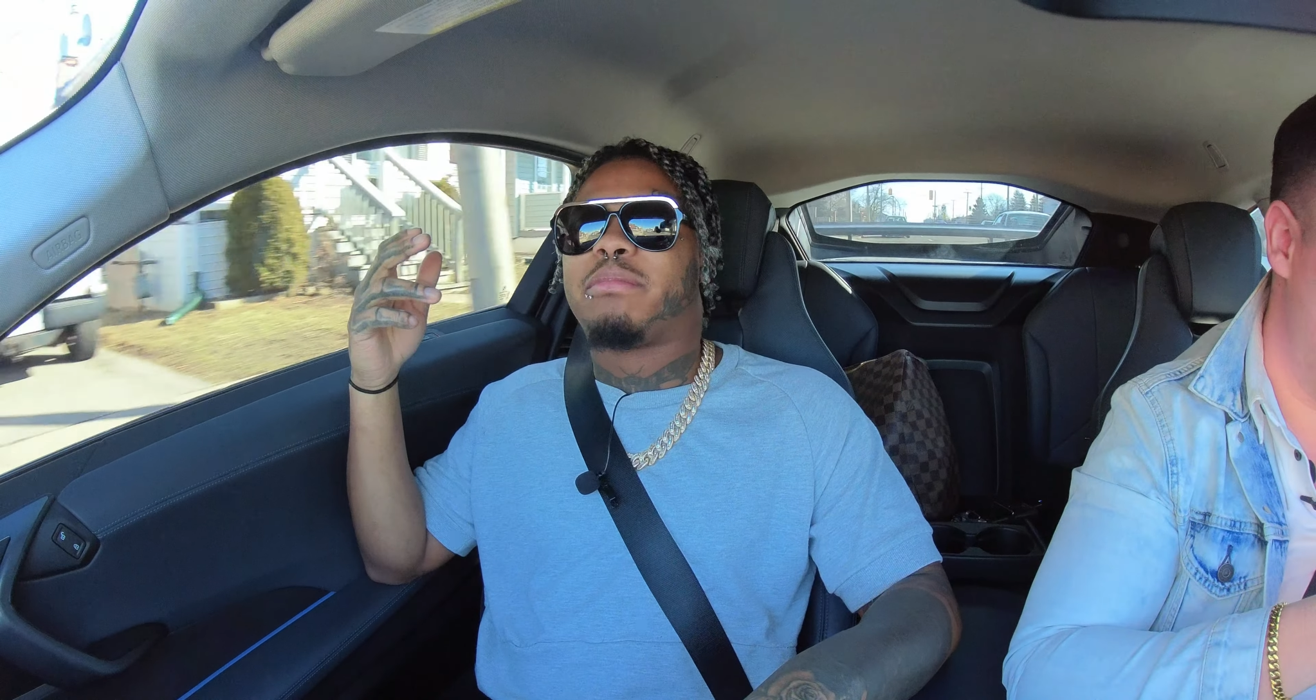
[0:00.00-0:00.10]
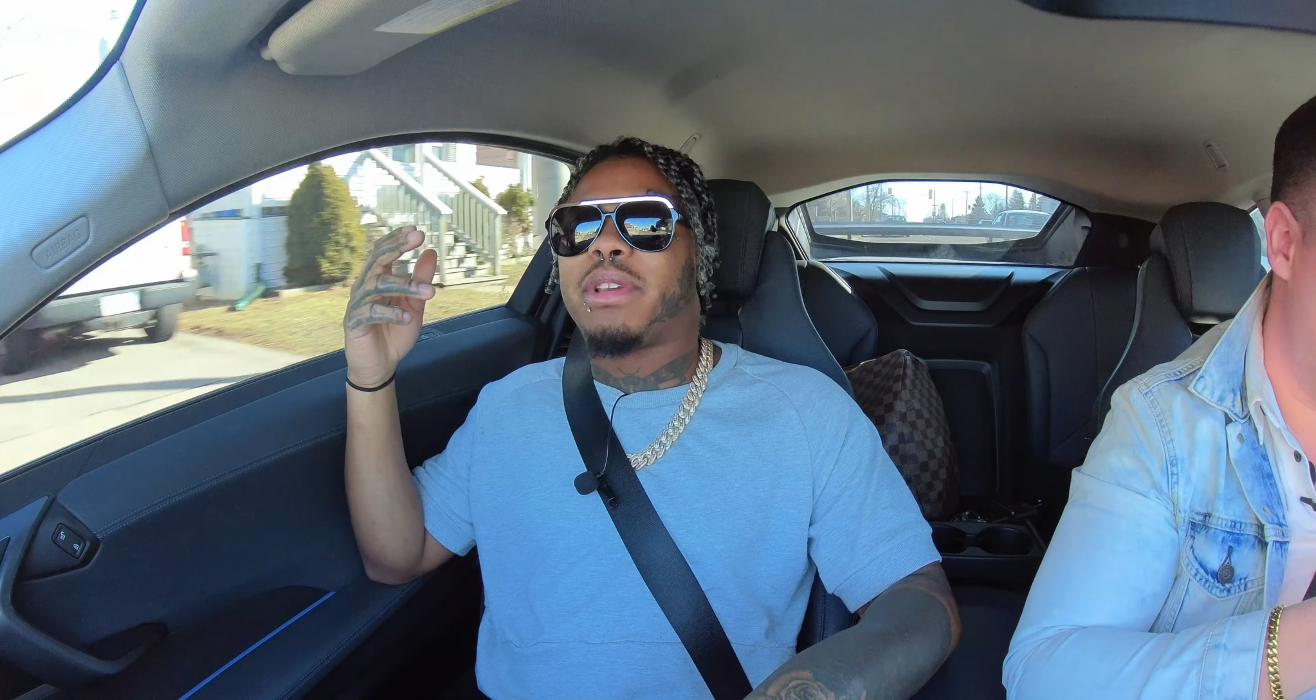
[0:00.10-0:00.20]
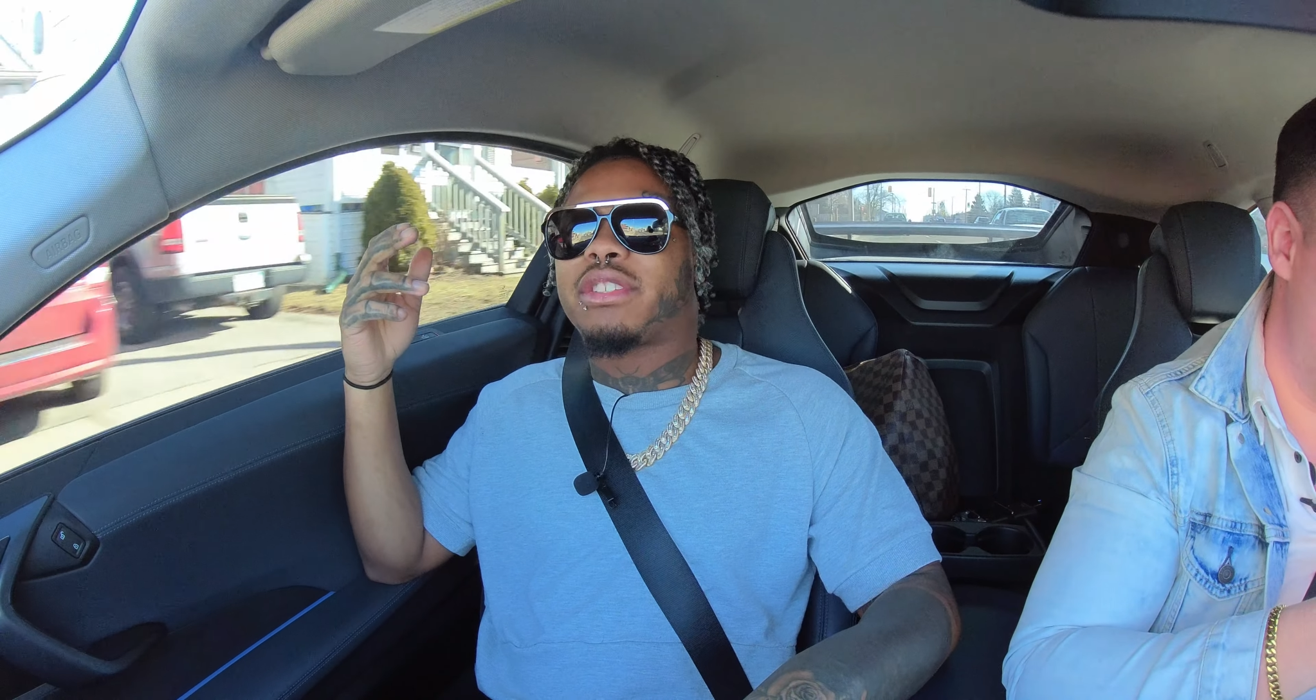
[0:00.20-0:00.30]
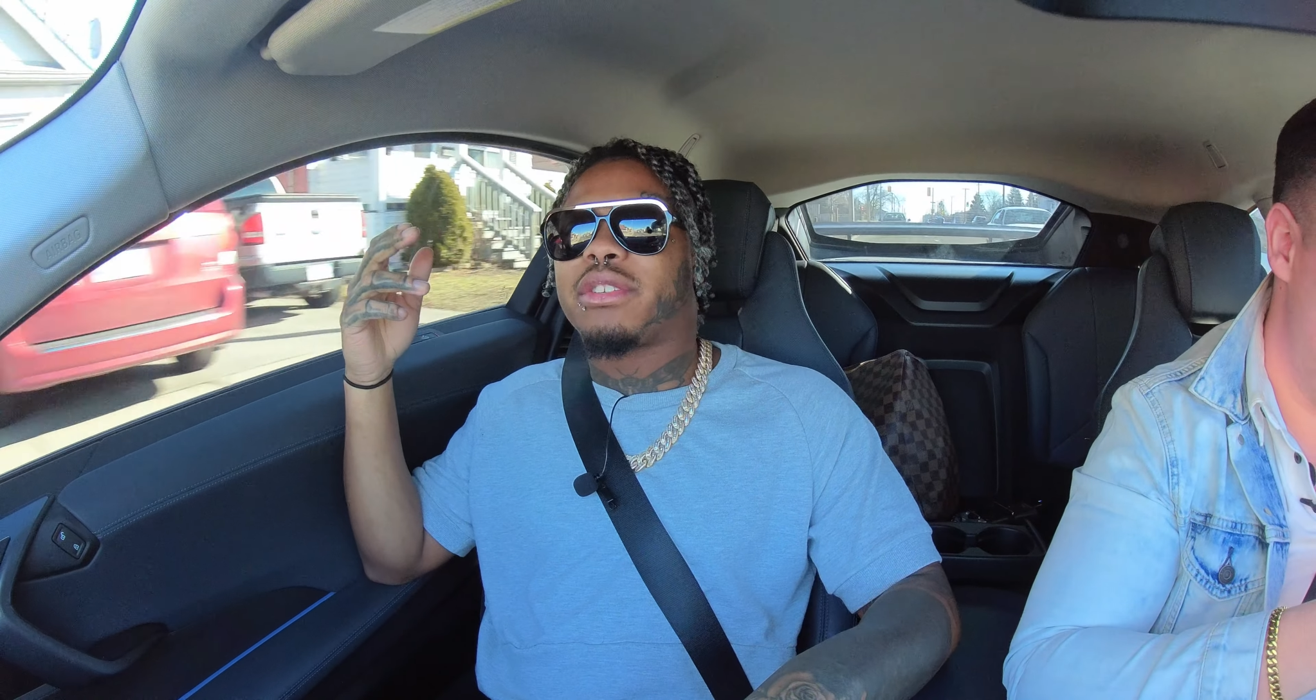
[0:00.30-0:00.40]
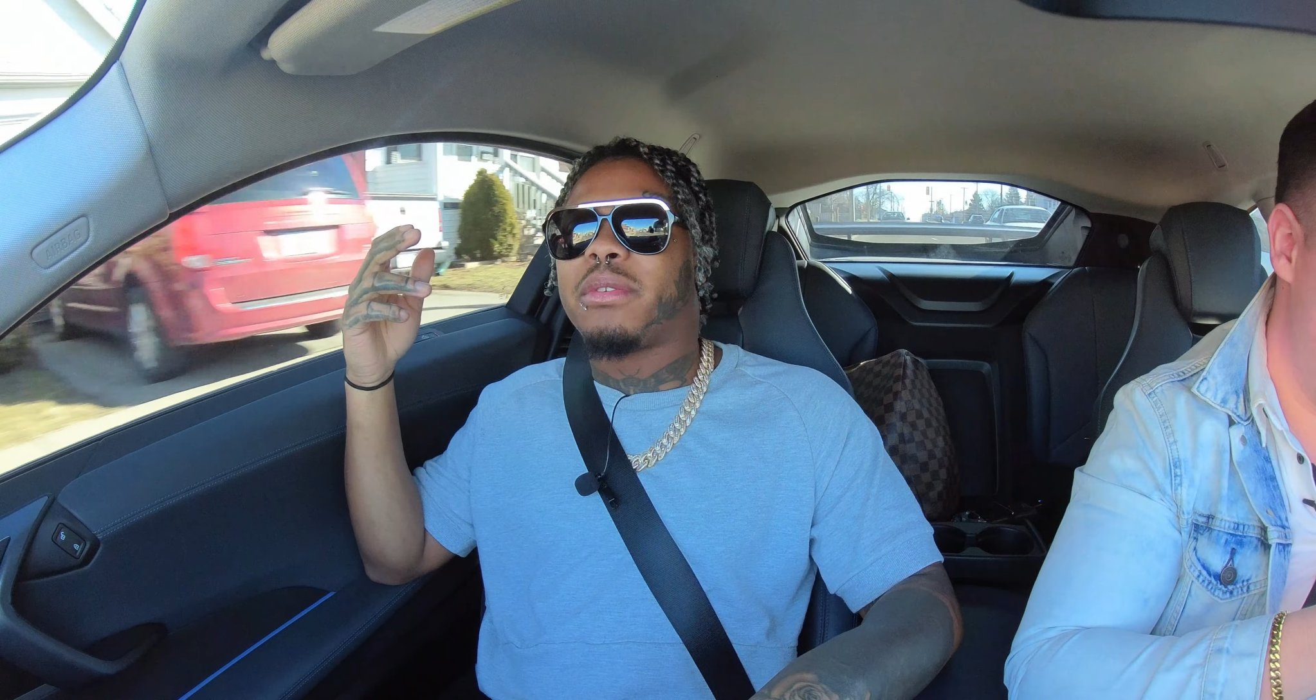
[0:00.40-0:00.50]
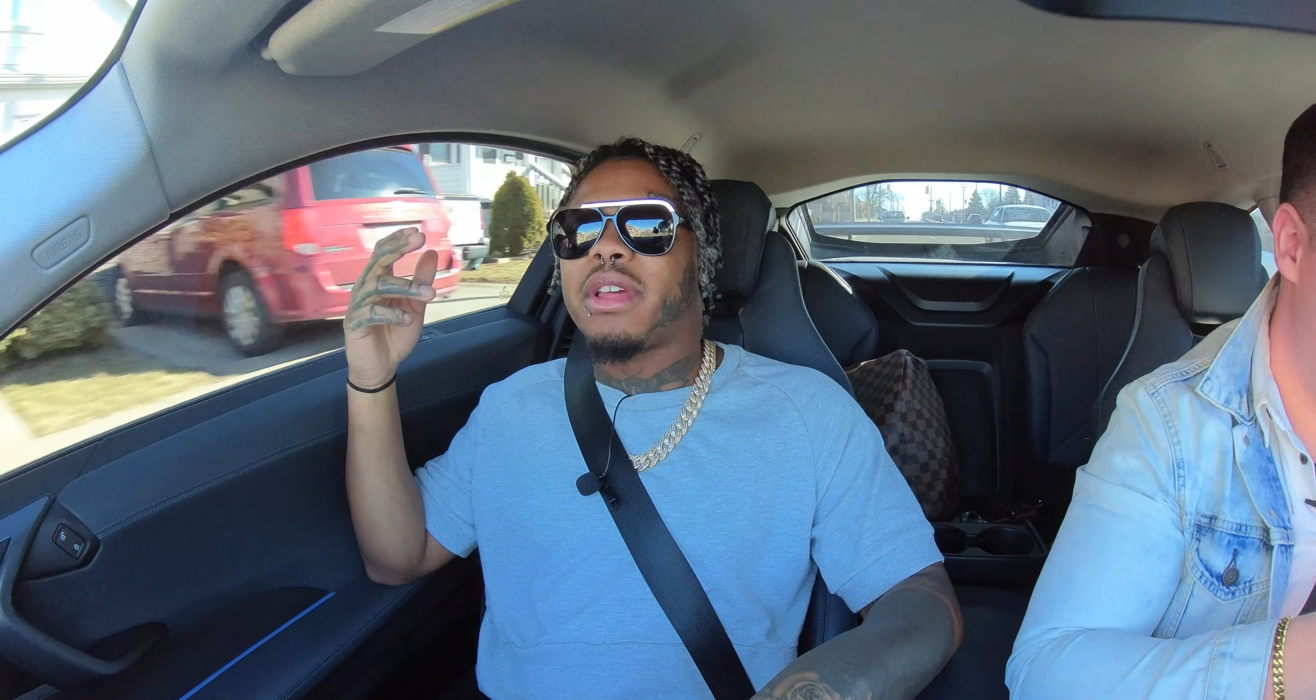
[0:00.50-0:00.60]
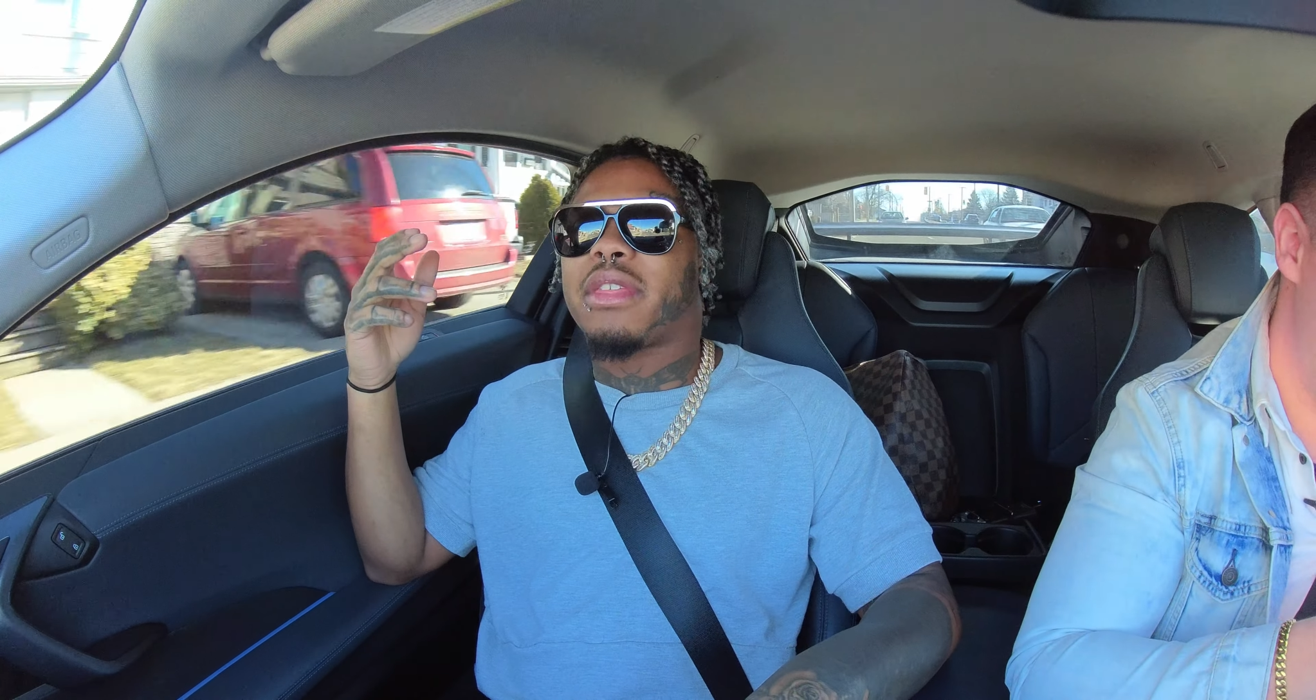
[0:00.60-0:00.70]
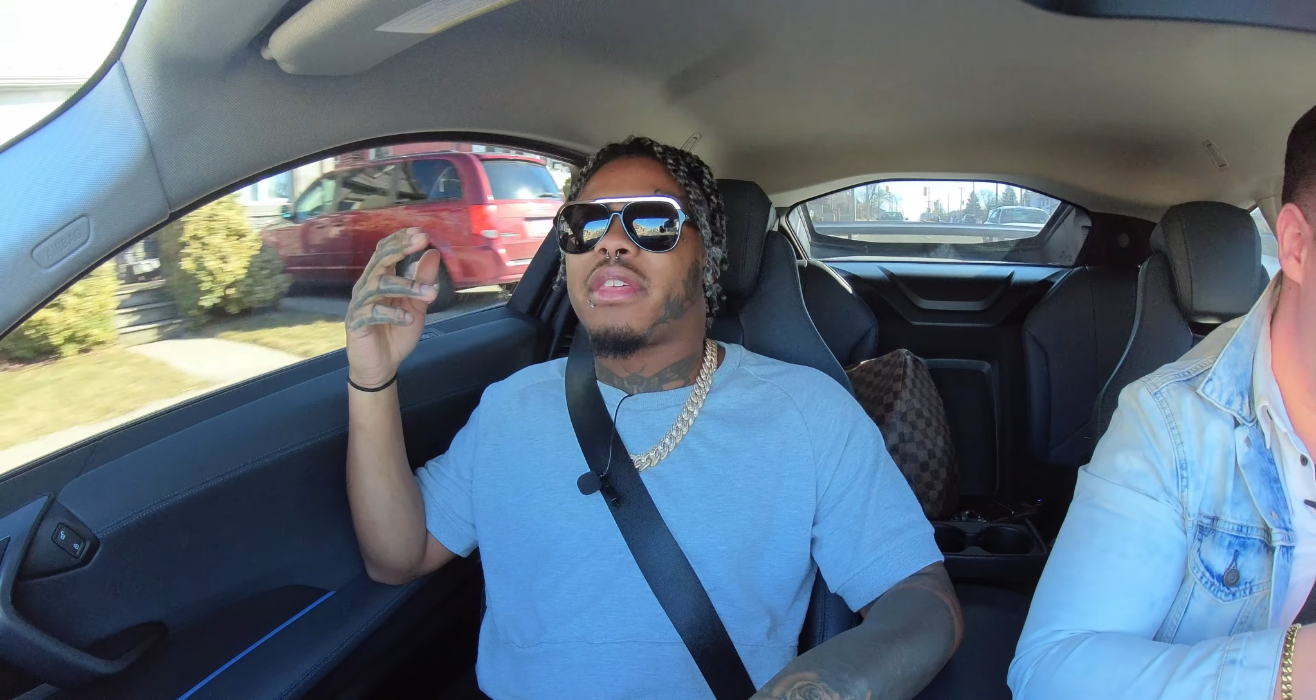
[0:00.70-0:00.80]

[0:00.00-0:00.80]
picture with